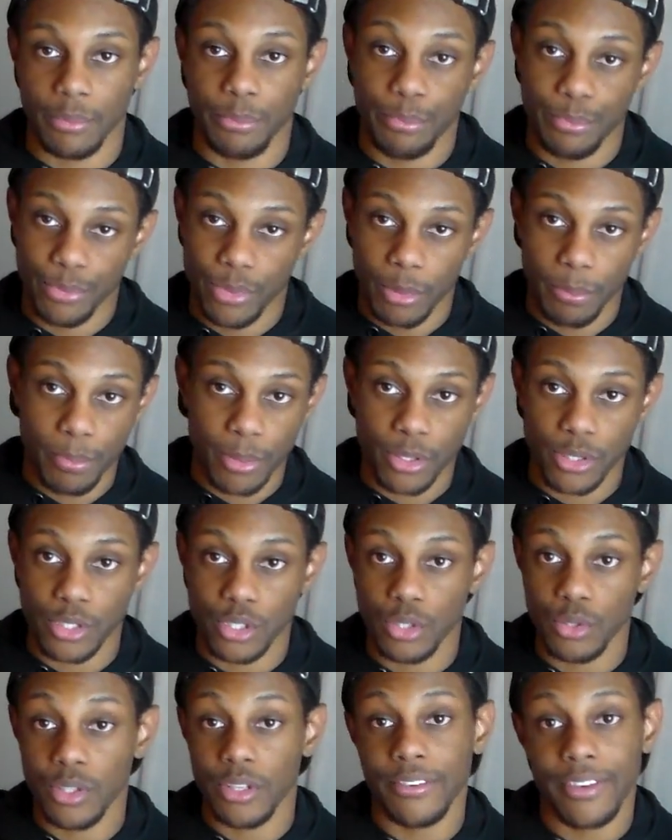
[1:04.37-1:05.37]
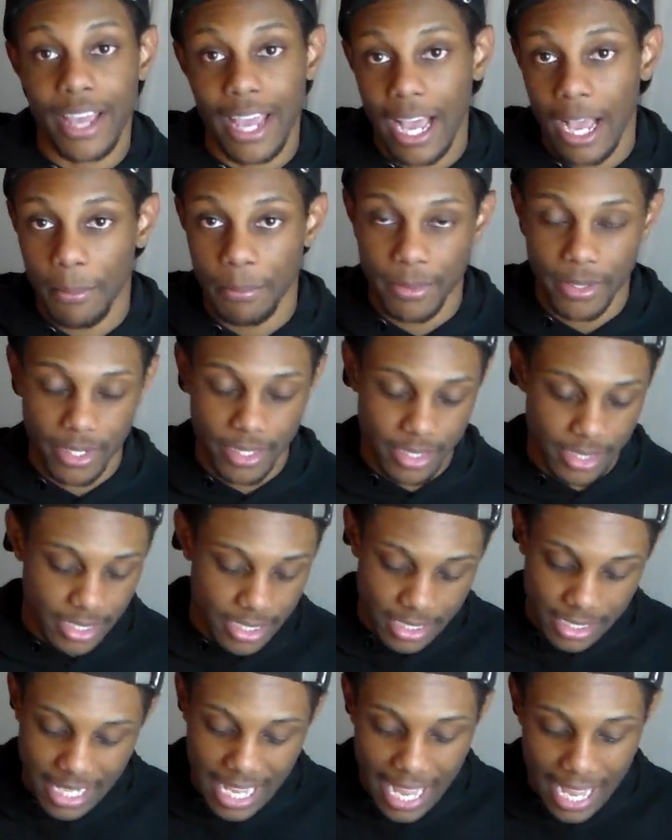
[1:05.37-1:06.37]
The, the pursuit of happiness.
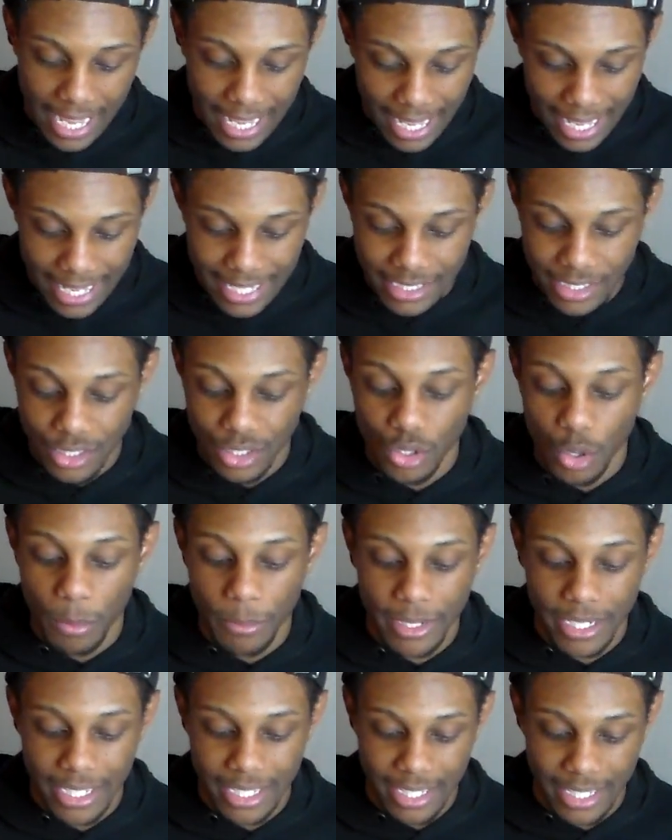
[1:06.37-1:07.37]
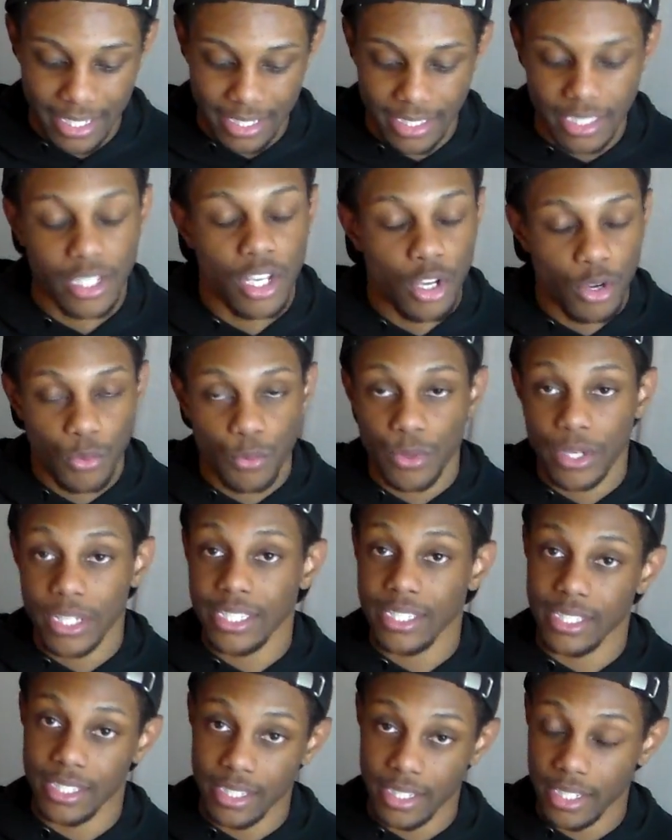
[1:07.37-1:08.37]
This guy has so many hits.
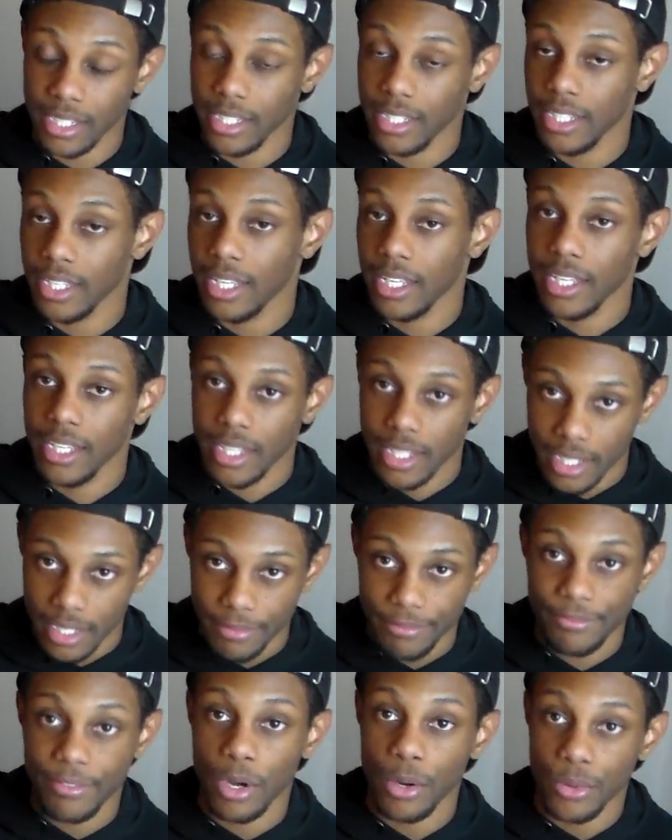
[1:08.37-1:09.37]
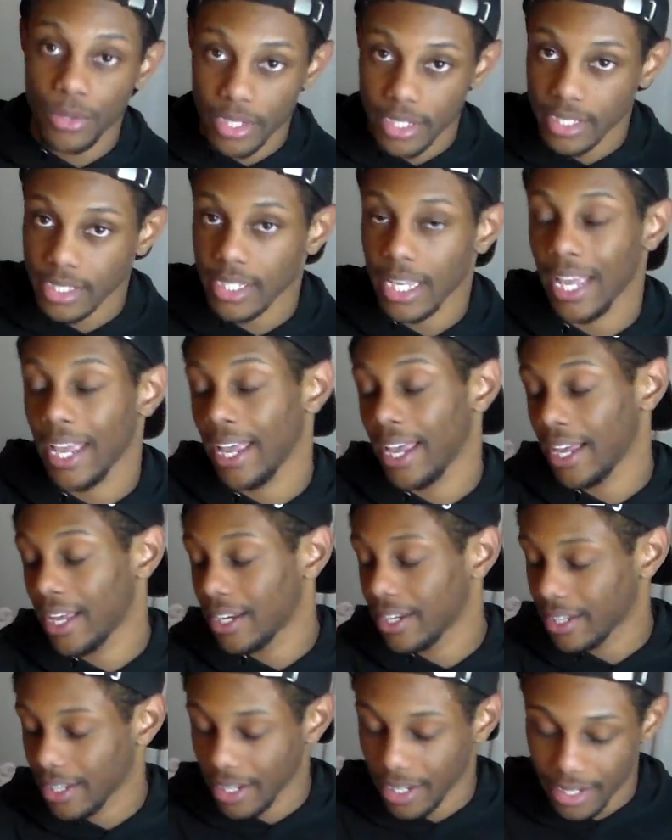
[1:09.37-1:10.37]
Recently, Focus
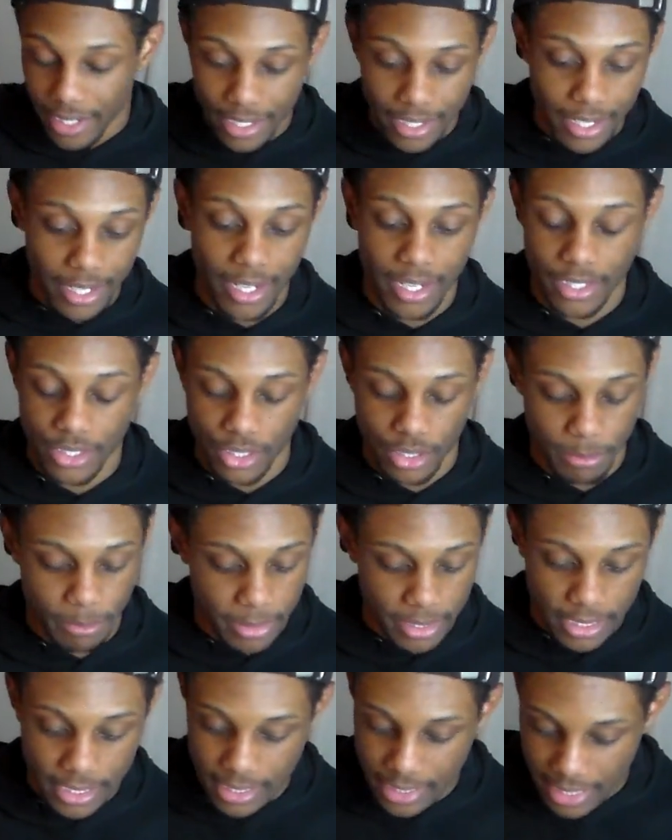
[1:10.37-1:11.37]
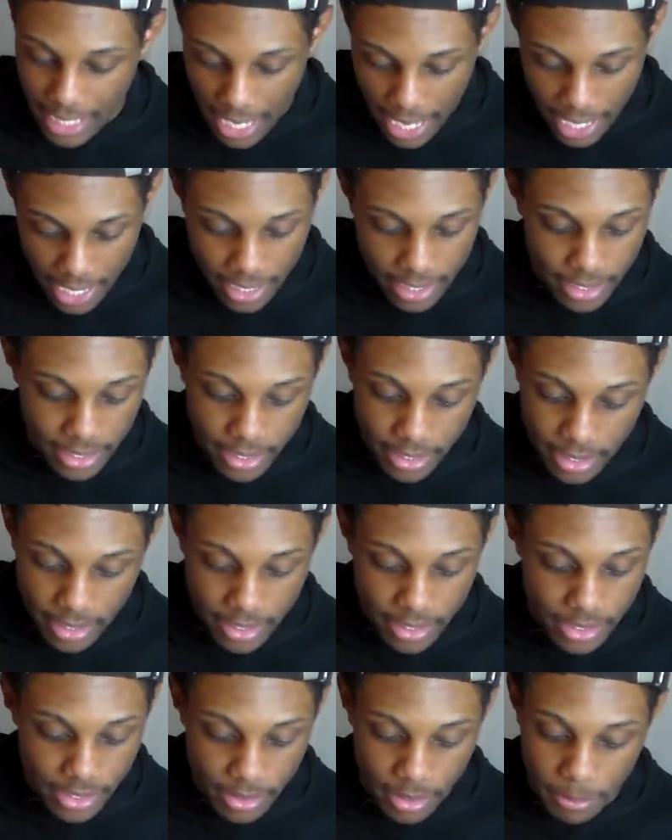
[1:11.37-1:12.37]
and uh, Concussion. But this guy,
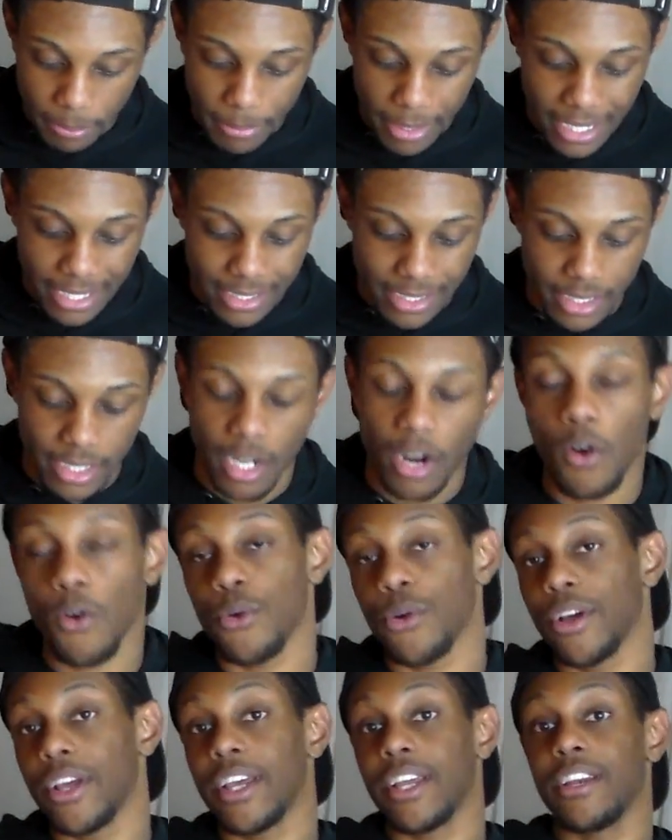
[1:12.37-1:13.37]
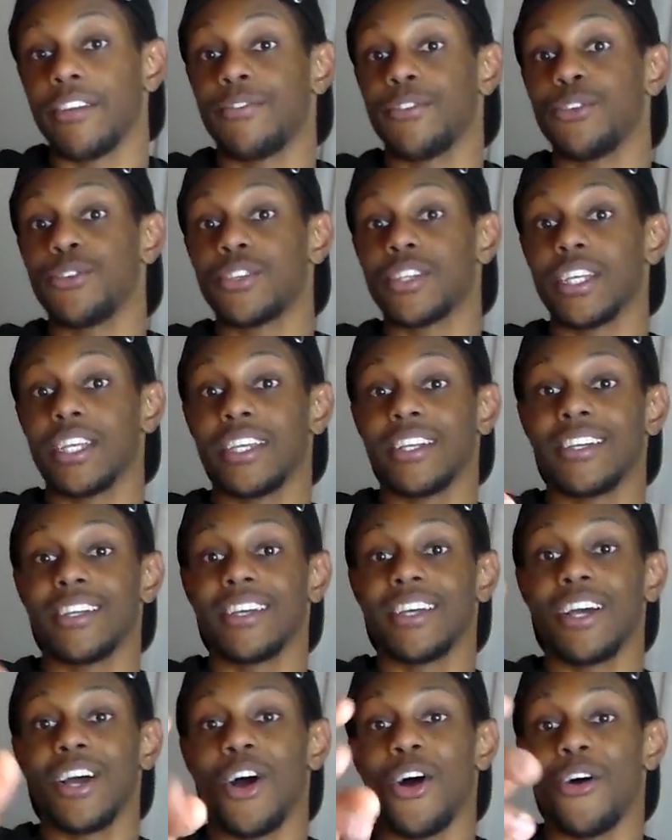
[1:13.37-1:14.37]
he's amazing. Oh, and if you've
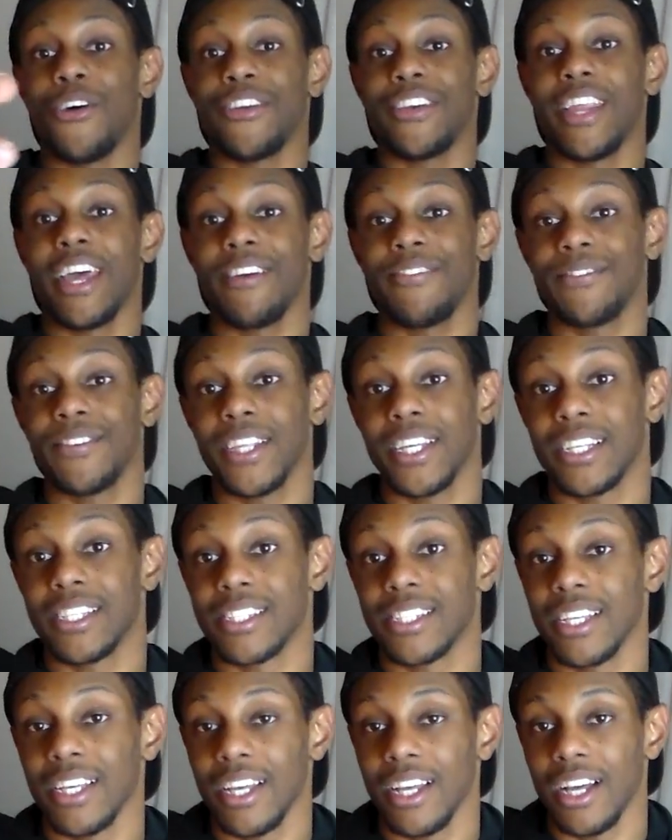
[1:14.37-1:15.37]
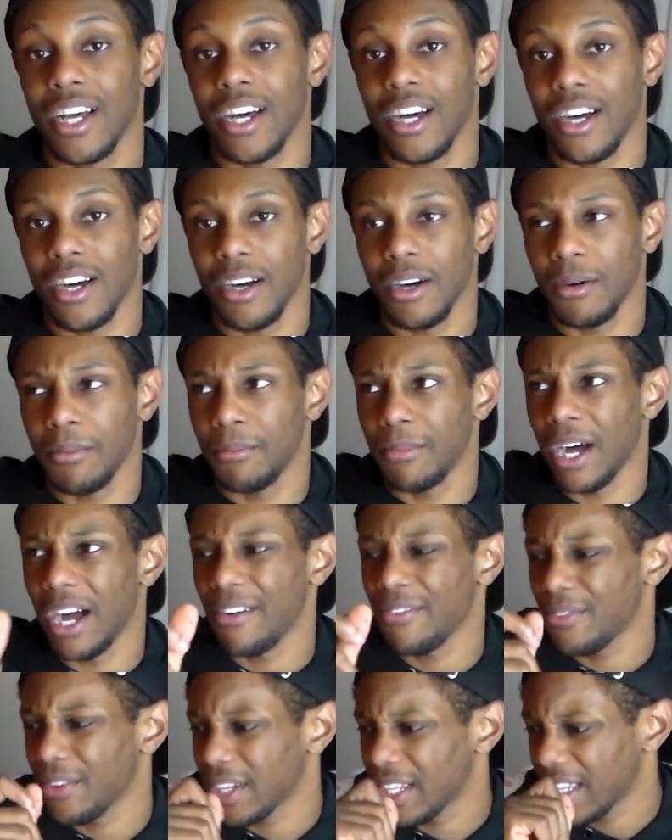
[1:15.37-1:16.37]
seen on Netflix, um,
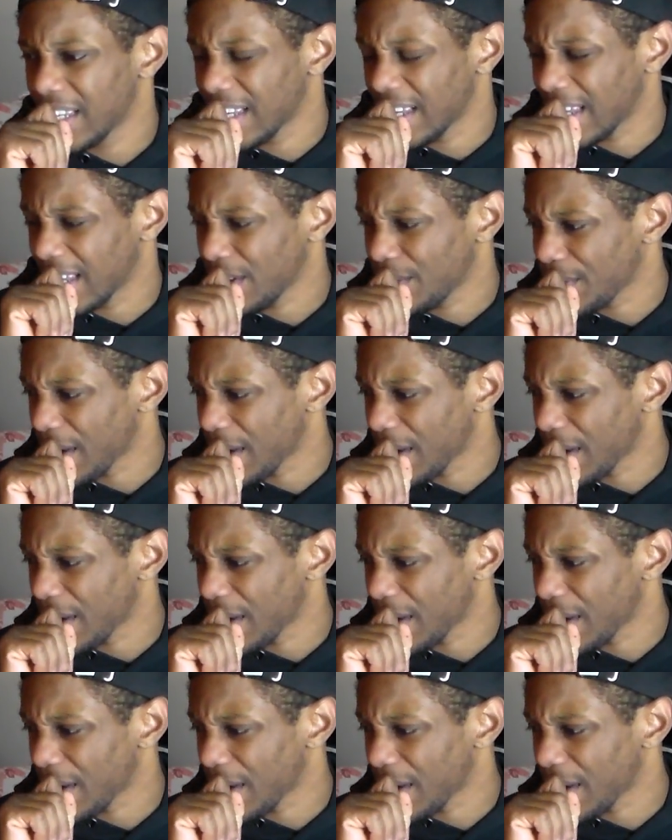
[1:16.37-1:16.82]
I forget.